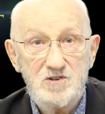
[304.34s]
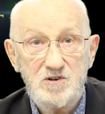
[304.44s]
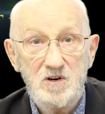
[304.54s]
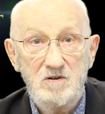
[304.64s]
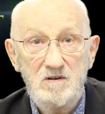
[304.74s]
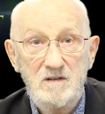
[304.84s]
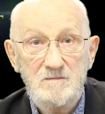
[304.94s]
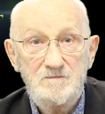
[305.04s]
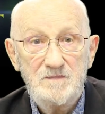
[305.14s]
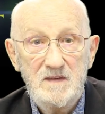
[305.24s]
true.
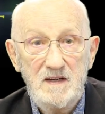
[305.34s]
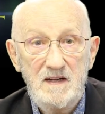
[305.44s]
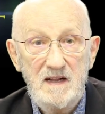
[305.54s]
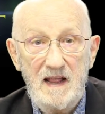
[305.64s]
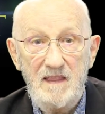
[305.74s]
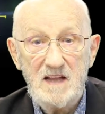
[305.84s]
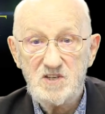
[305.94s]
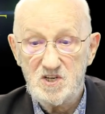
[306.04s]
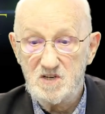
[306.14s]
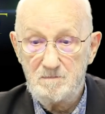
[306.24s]
And
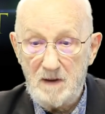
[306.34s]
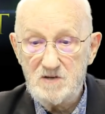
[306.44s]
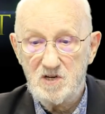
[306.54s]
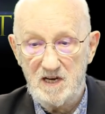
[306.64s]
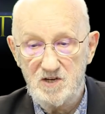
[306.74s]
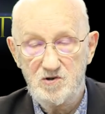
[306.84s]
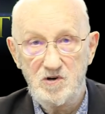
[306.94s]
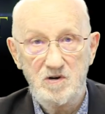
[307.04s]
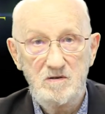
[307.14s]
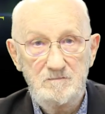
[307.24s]
that's especially
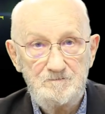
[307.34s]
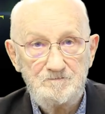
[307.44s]
true